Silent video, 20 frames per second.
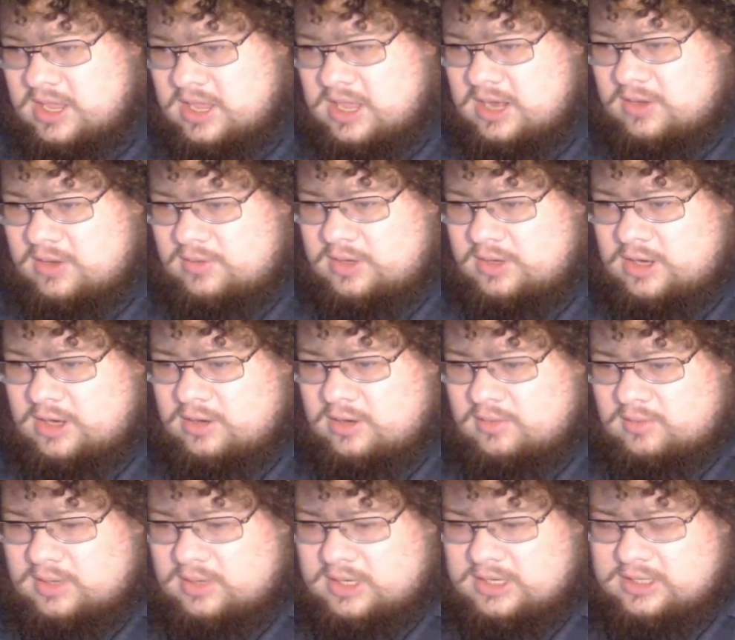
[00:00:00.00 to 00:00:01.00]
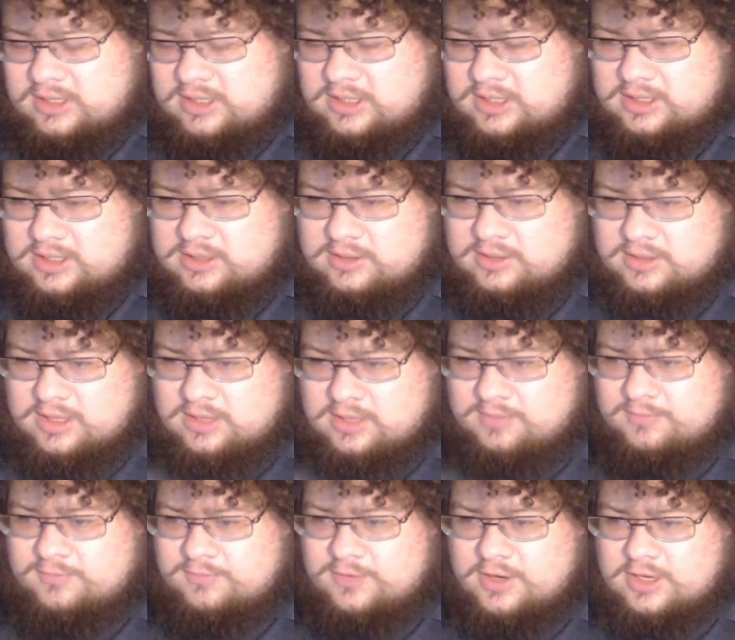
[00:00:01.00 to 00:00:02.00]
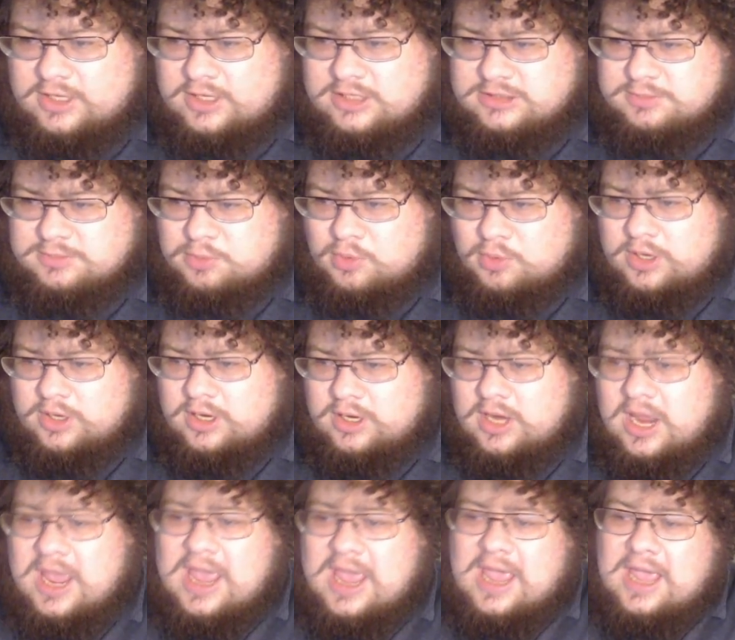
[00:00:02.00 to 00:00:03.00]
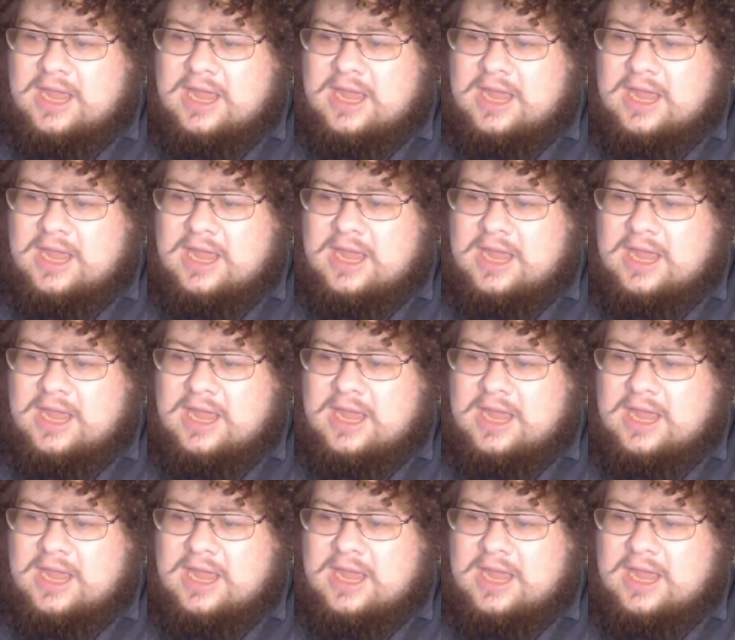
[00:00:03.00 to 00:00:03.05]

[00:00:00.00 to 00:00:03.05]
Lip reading: I don't know. I'm very disappointed,